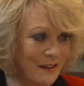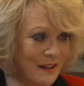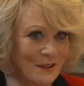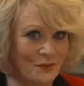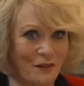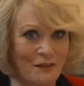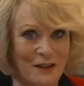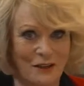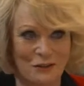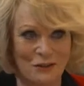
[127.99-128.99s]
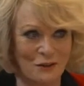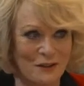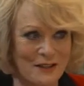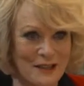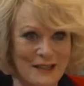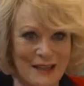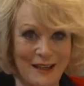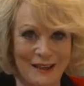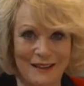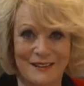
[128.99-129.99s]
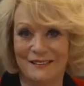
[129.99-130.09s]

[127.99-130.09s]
It's very luxurious indeed.